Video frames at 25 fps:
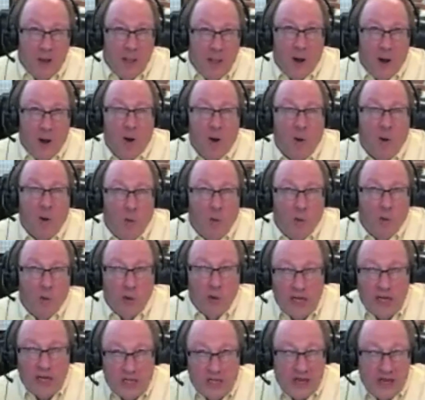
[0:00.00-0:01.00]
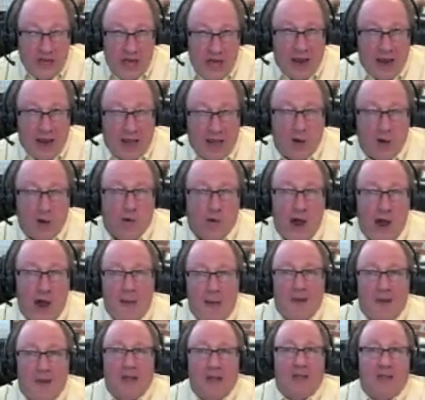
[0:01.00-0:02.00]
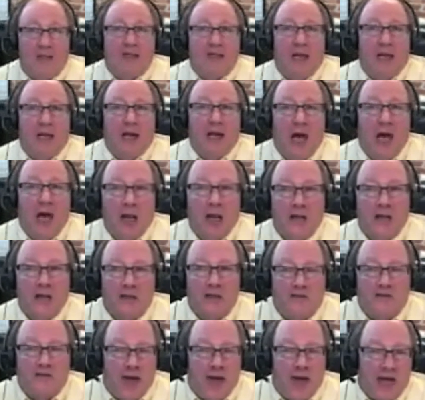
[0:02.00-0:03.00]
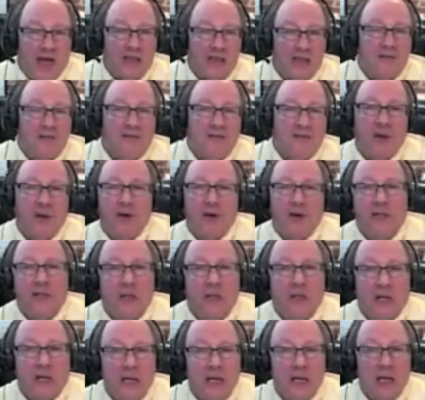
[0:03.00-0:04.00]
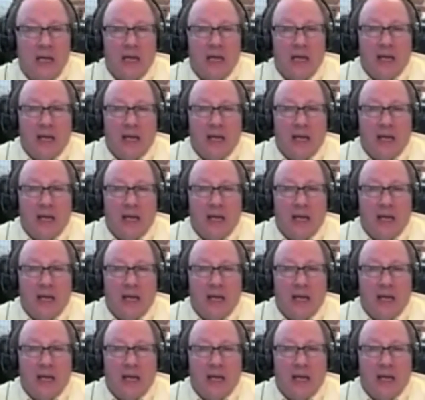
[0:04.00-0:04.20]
are reaching out and grabbing these technologies fast and furiously,